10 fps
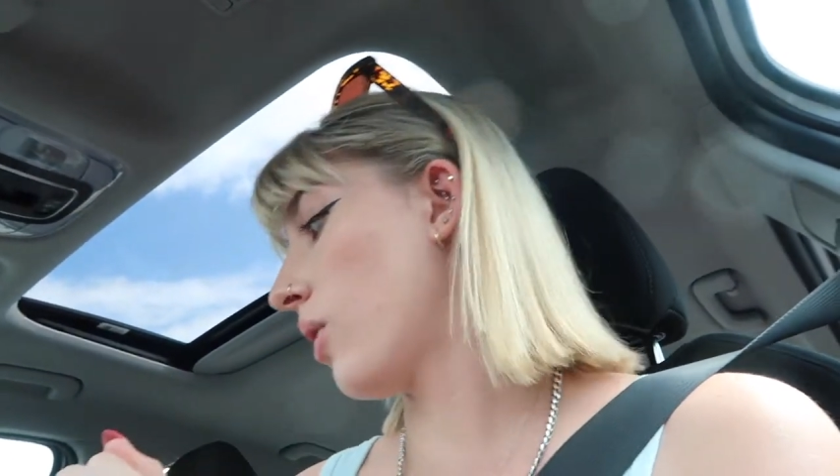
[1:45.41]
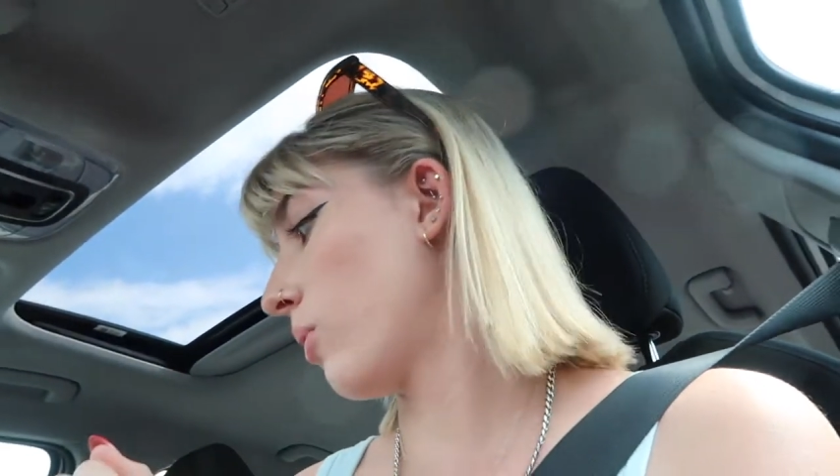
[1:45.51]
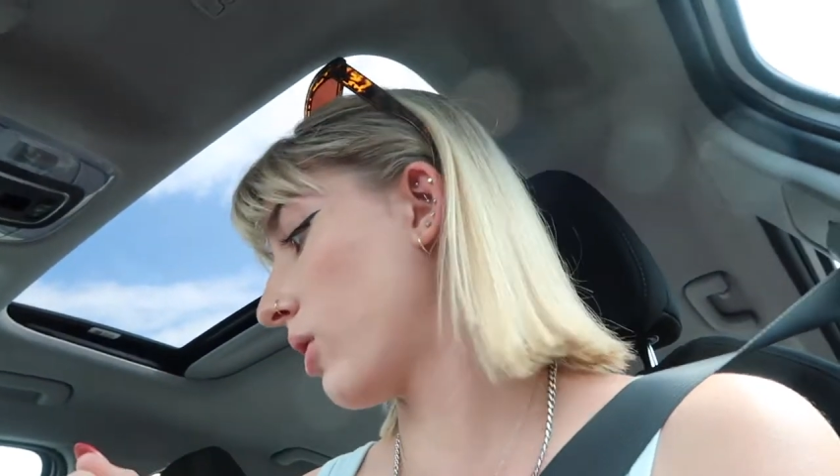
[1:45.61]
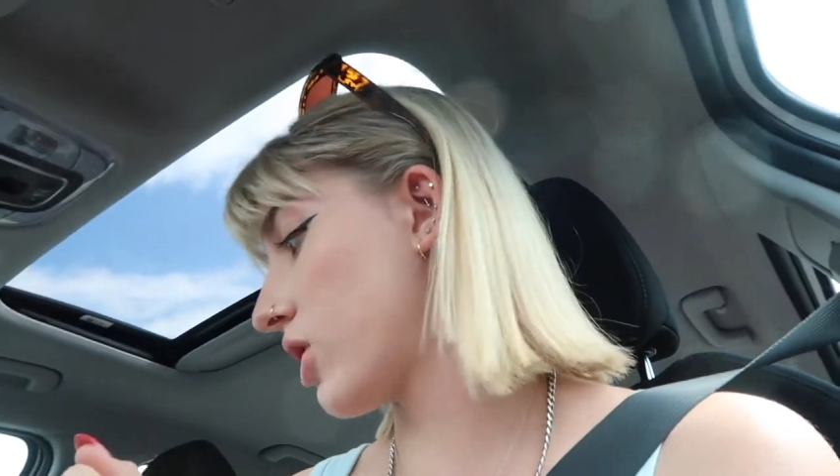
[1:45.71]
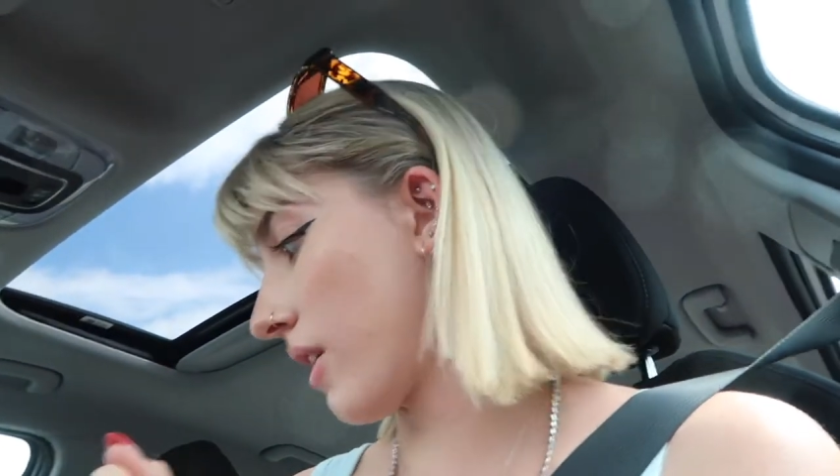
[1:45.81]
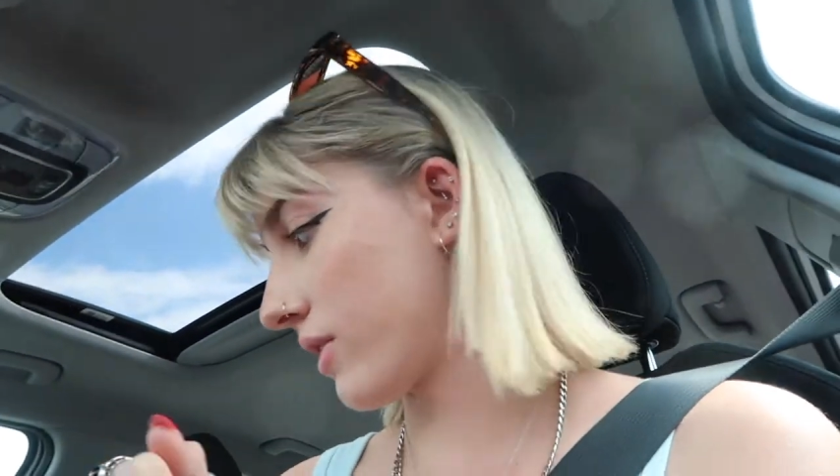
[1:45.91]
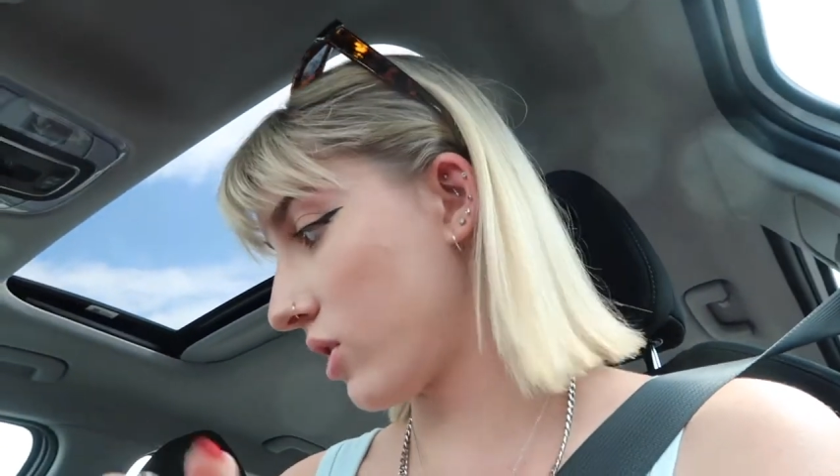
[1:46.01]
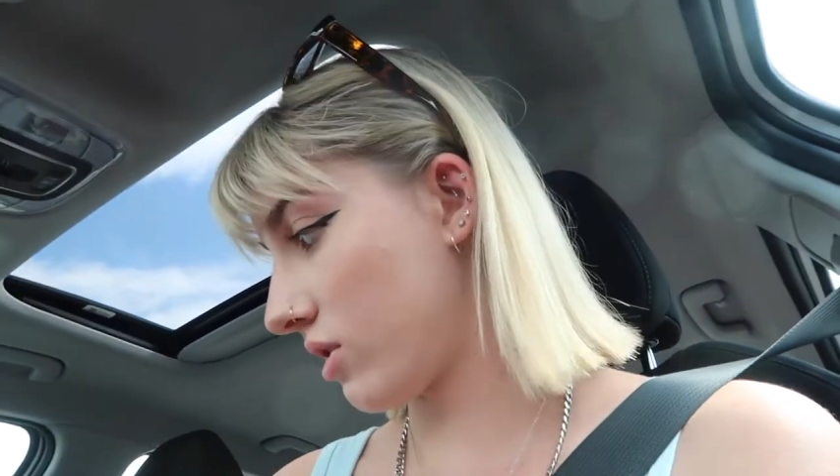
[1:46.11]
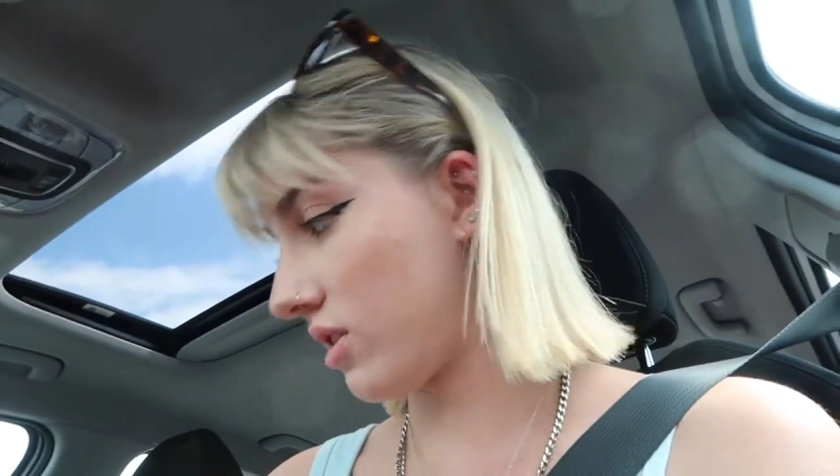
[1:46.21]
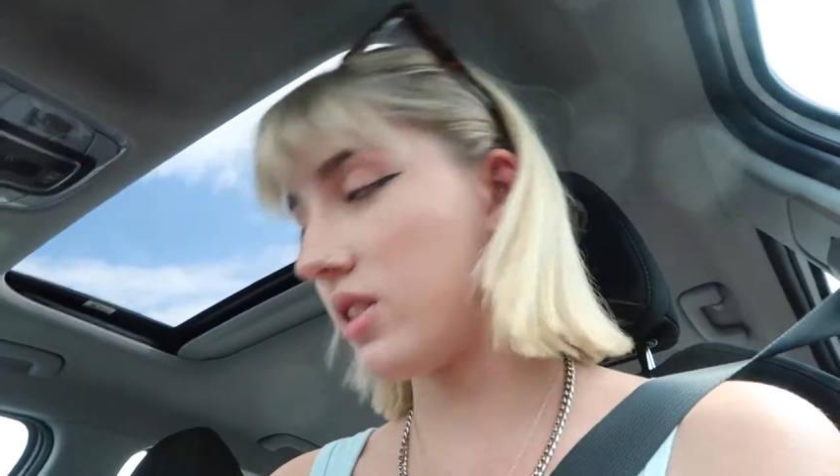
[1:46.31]
watch
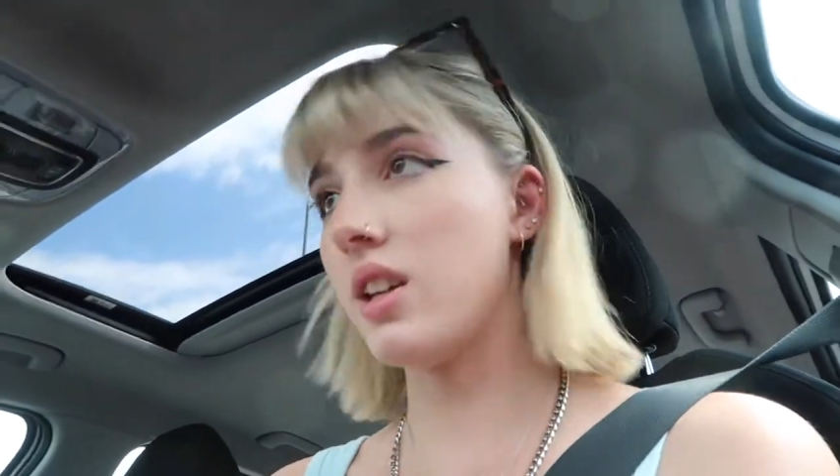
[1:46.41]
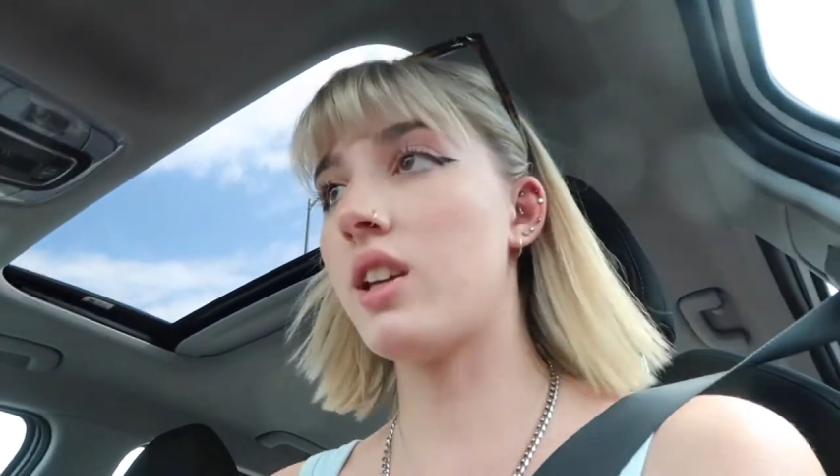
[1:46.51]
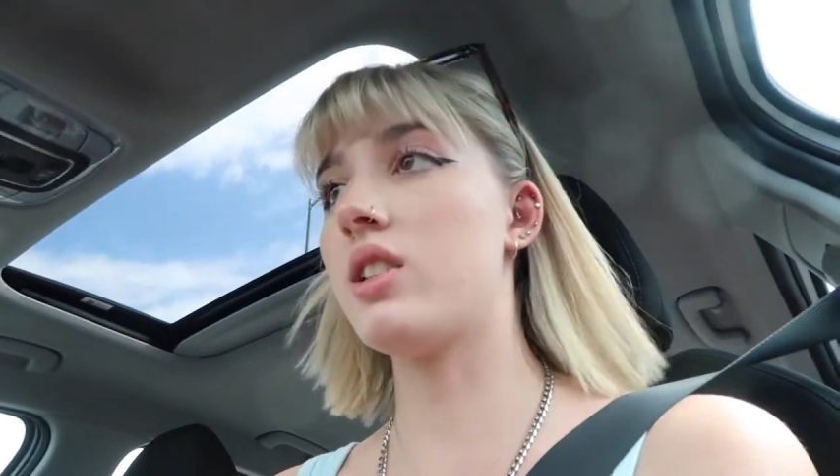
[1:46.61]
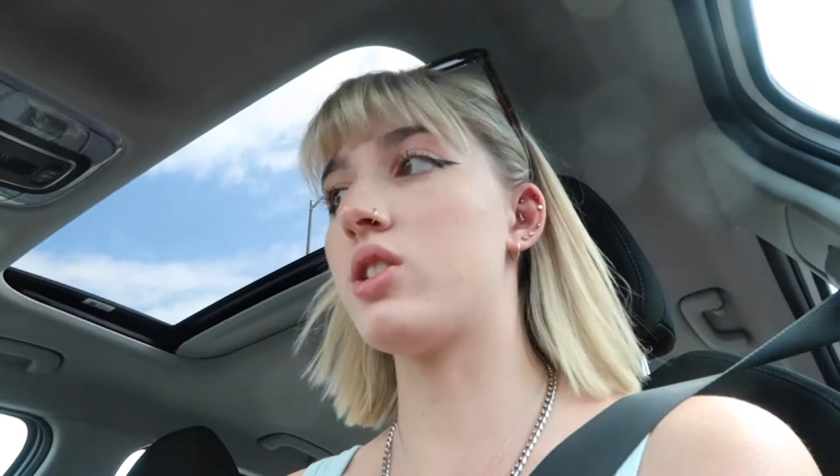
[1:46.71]
after Stinky